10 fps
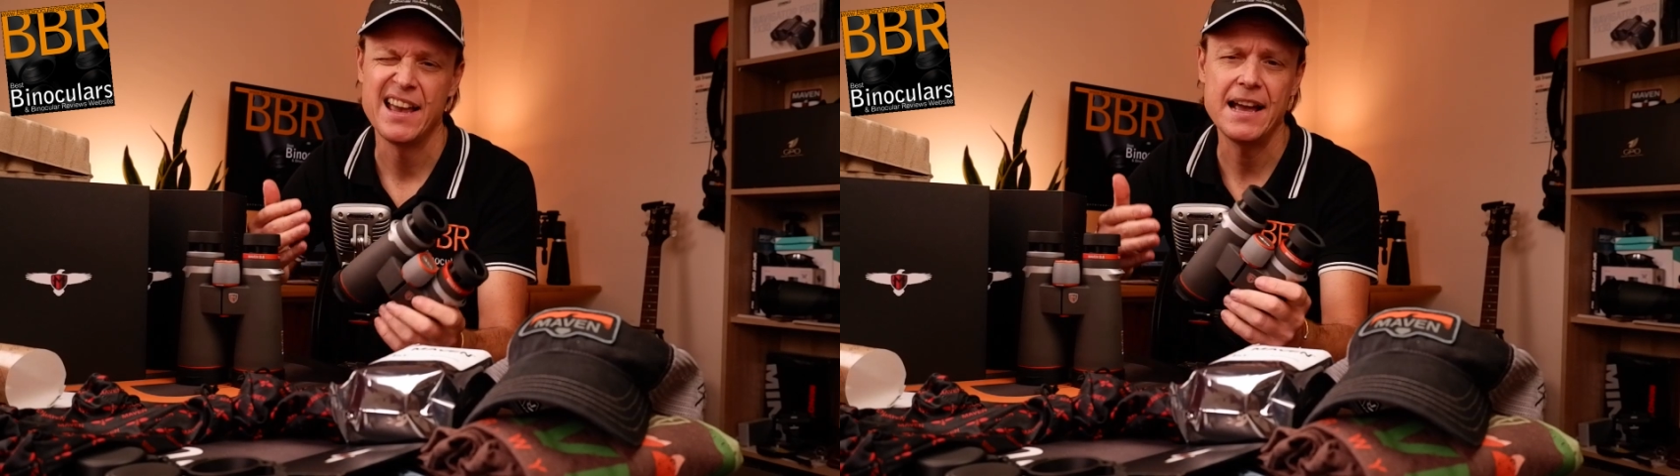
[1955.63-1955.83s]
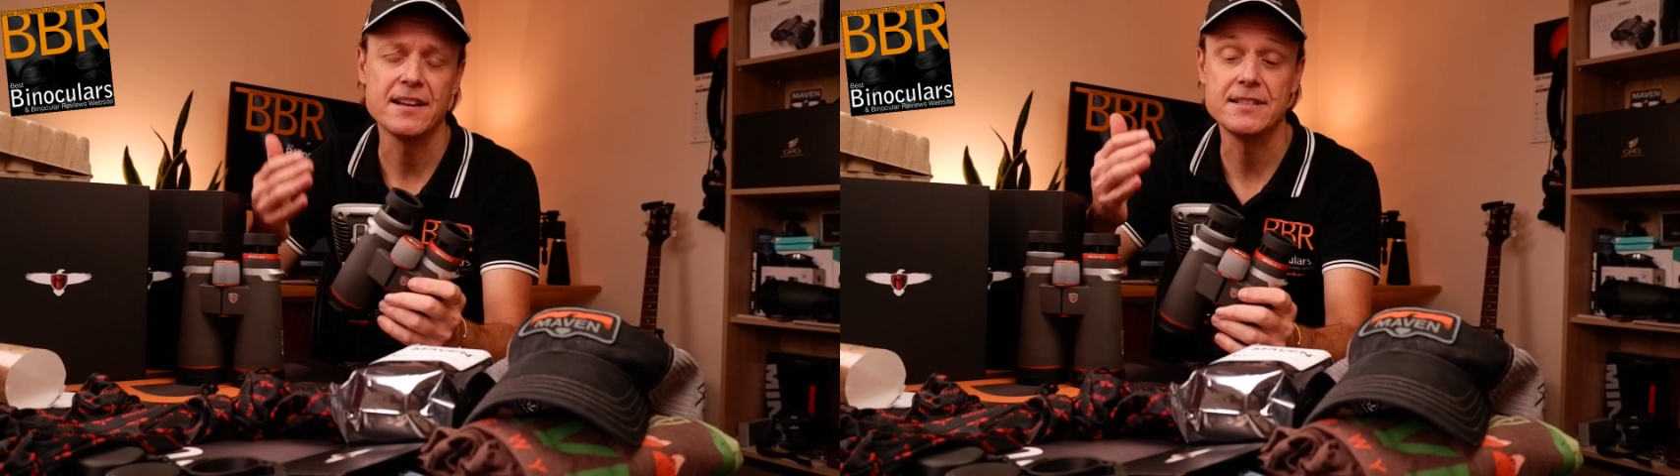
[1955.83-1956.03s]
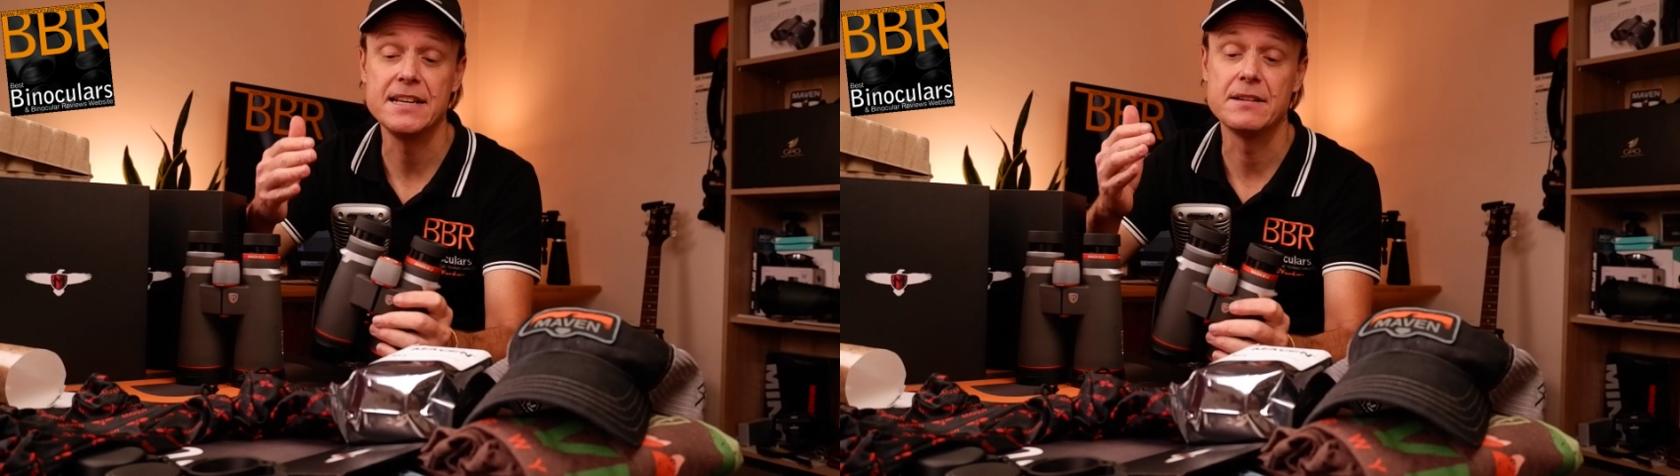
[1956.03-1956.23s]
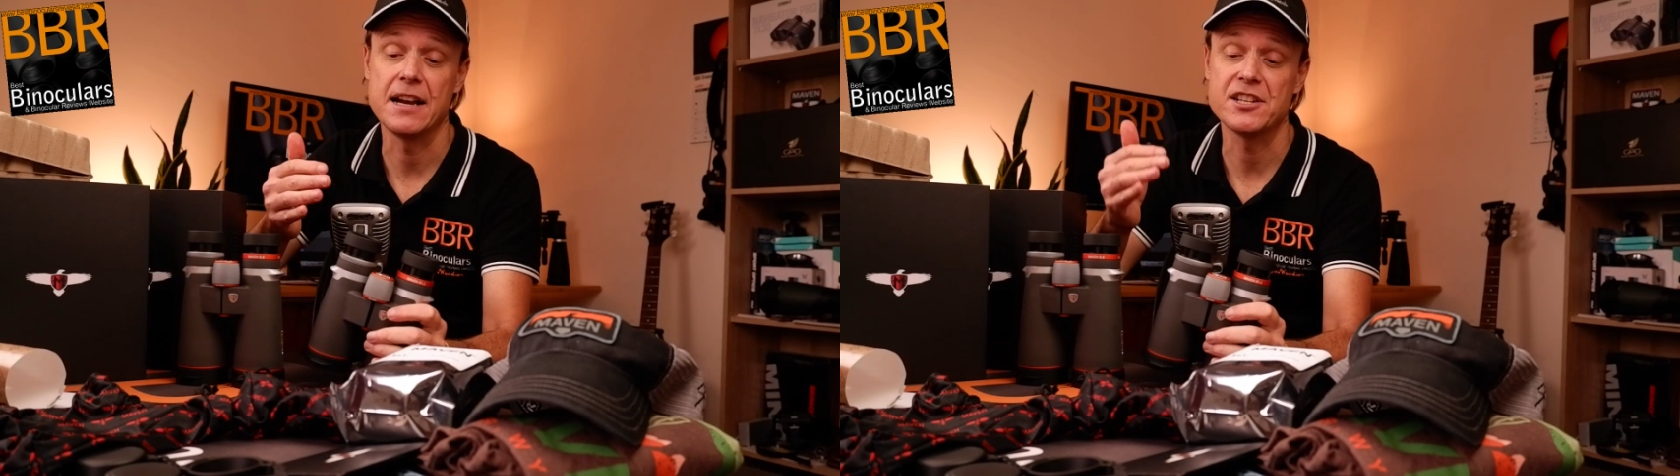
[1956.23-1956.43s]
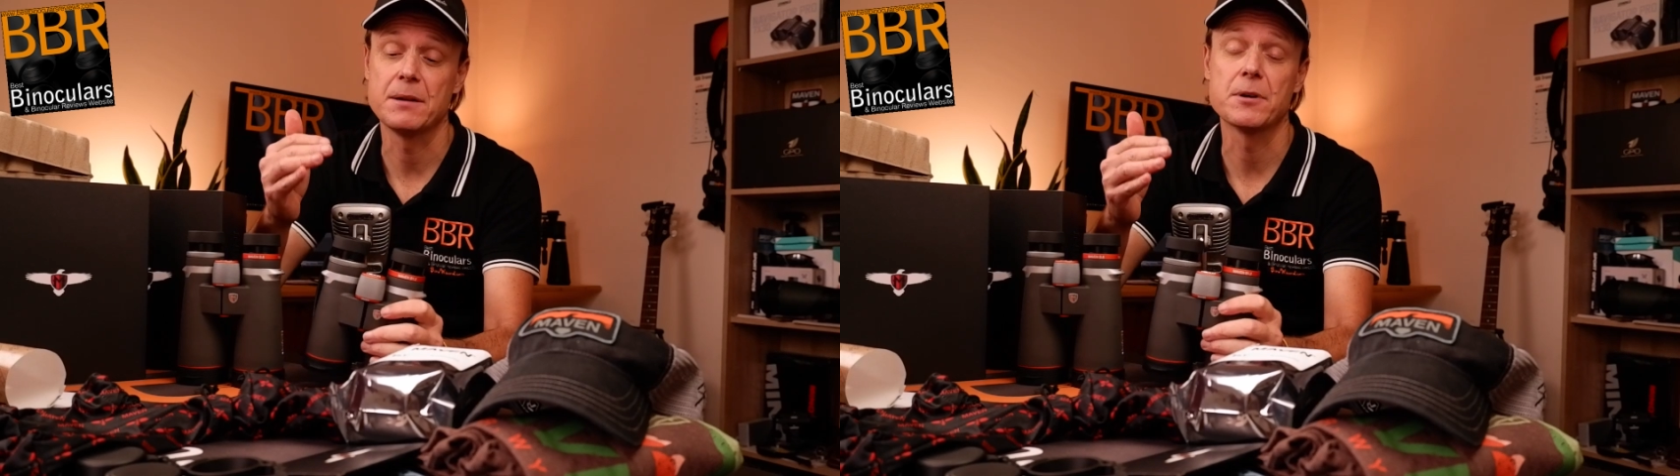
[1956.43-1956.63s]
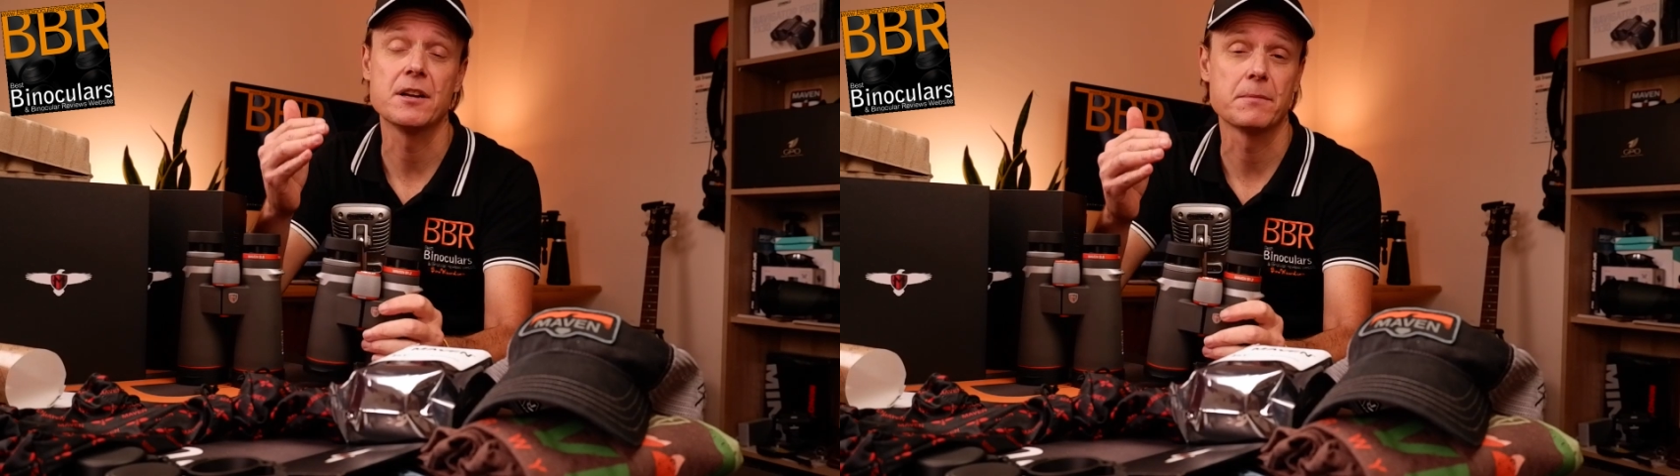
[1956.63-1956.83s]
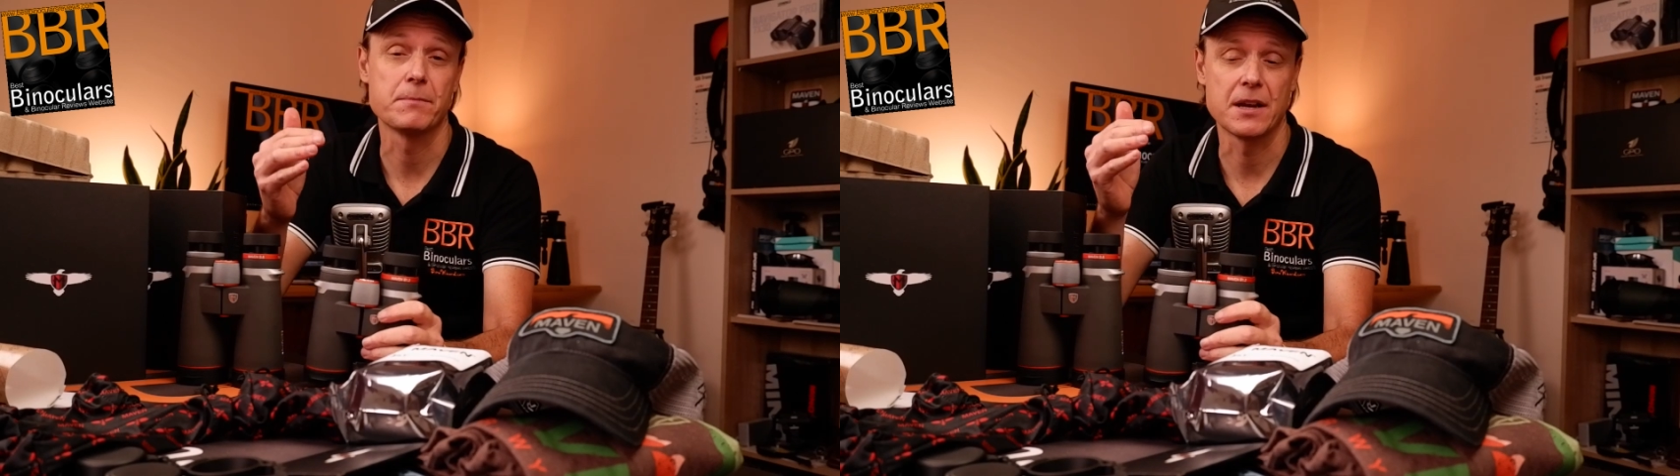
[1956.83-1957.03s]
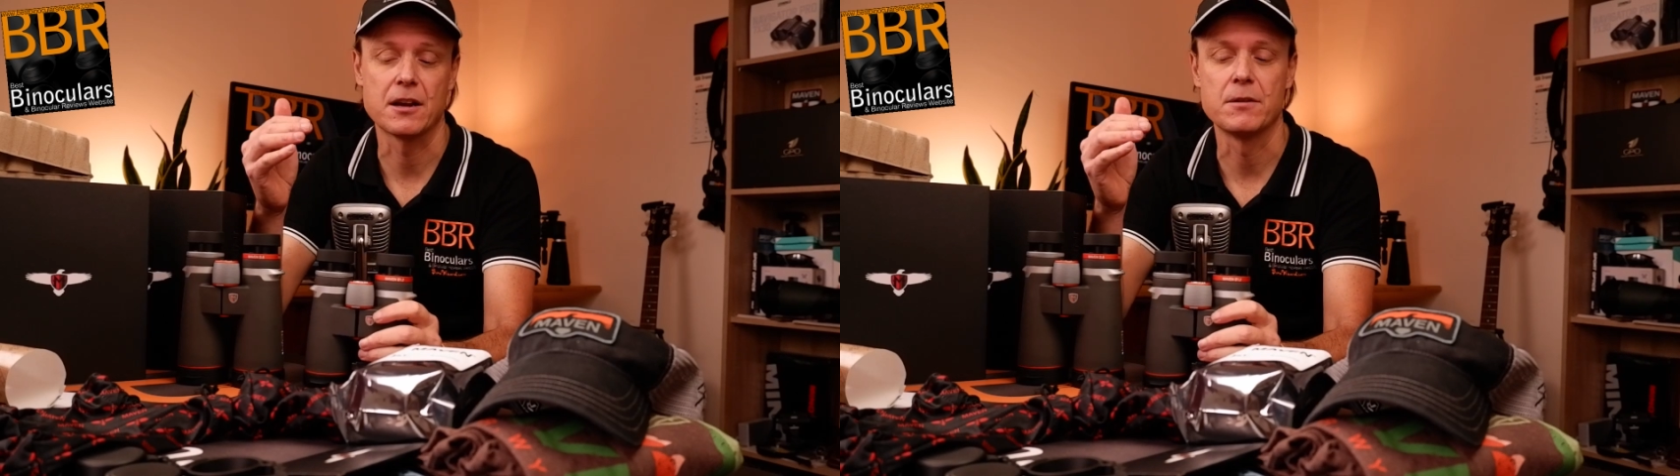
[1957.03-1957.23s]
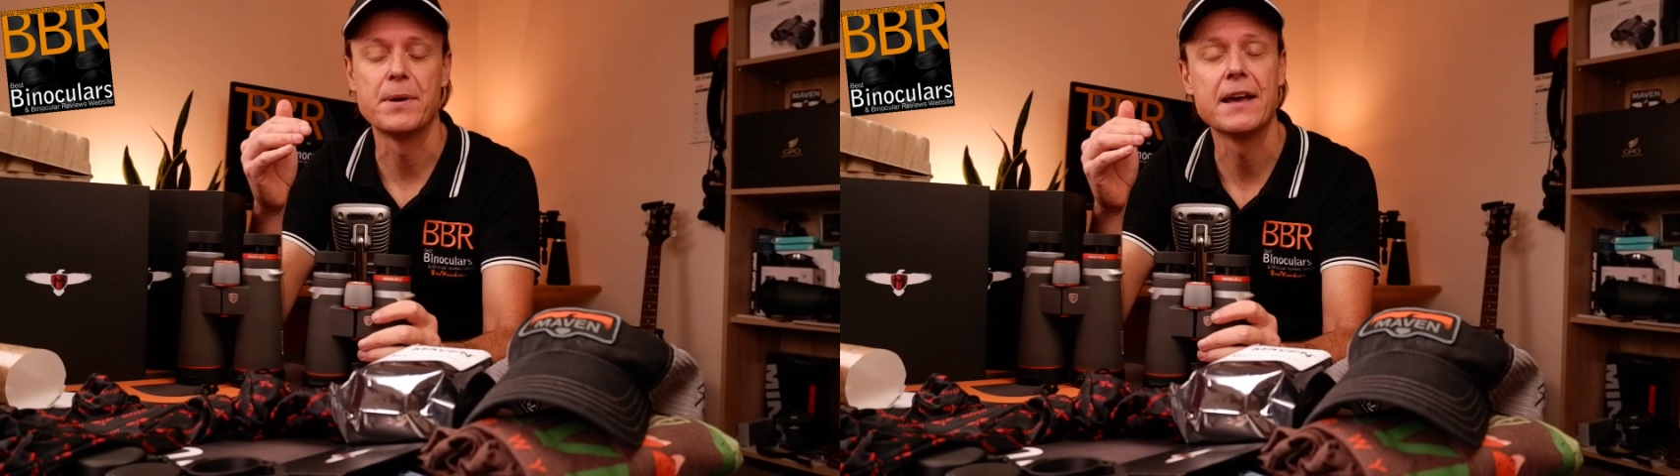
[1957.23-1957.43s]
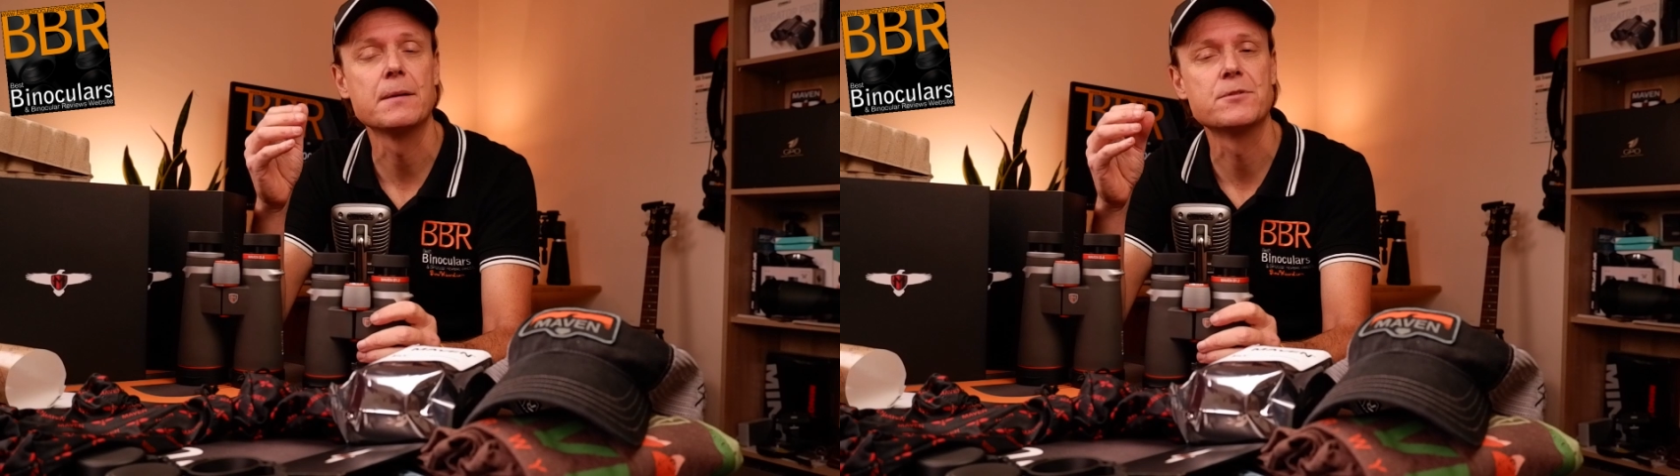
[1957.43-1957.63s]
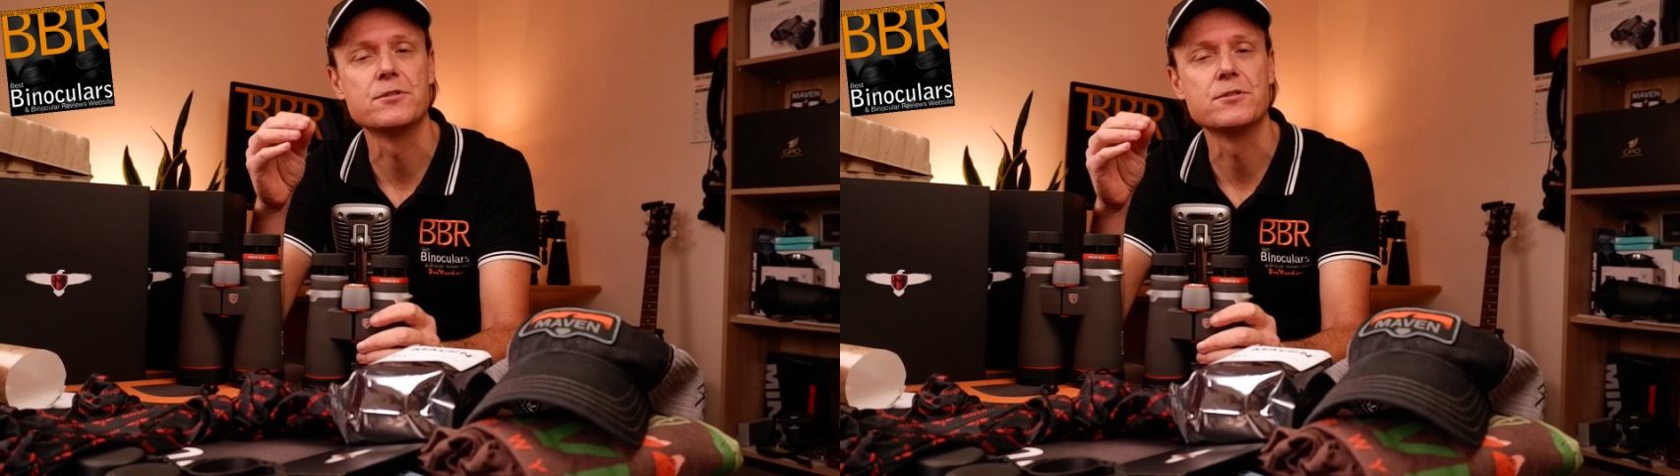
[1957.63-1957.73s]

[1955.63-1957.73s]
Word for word: And indeed, actually, I'm going to compare them